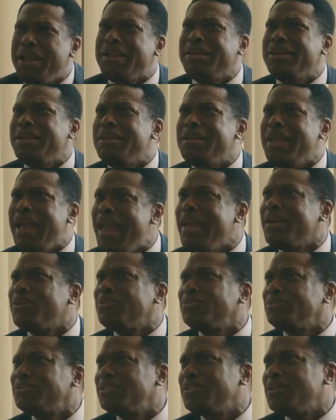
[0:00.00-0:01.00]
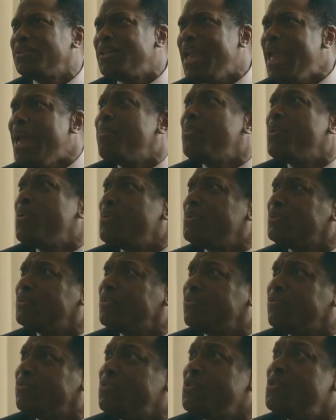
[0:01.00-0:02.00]
contrast, Converse
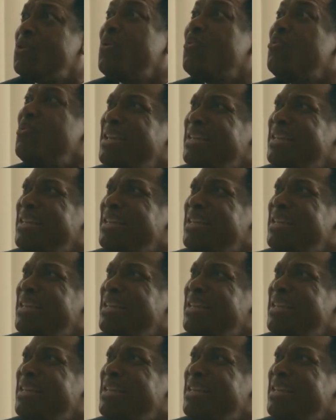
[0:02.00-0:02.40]
was already